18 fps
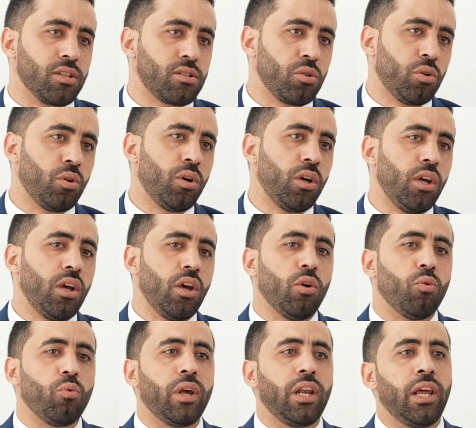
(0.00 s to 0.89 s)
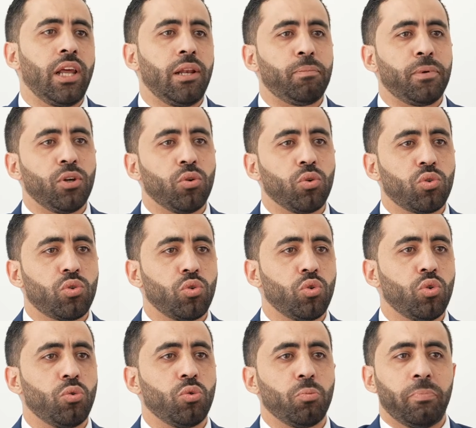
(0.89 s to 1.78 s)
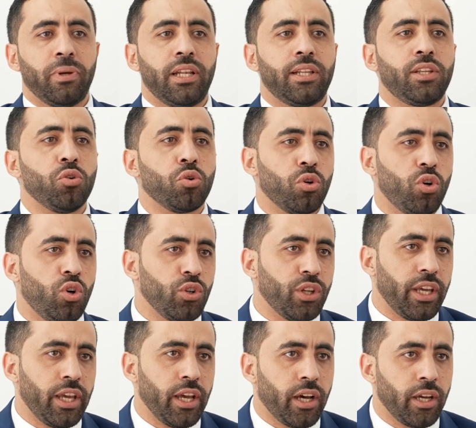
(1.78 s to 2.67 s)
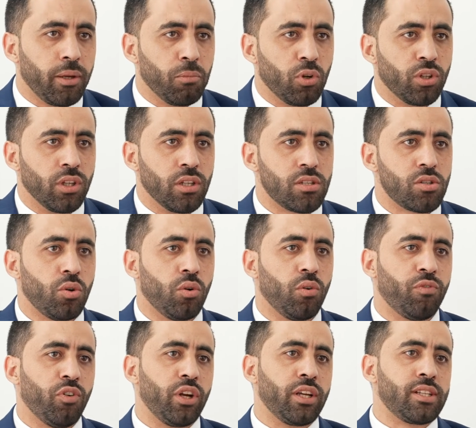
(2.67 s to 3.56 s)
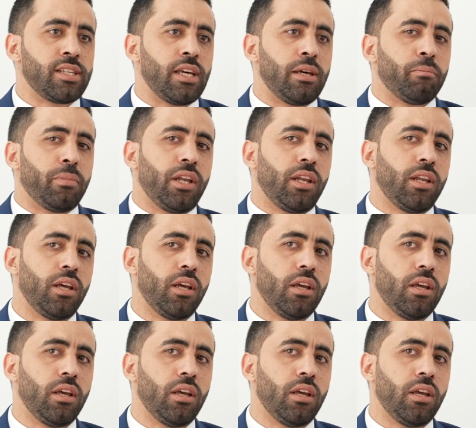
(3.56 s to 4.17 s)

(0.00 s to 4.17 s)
So we'll help you to build your own AI model. So for example,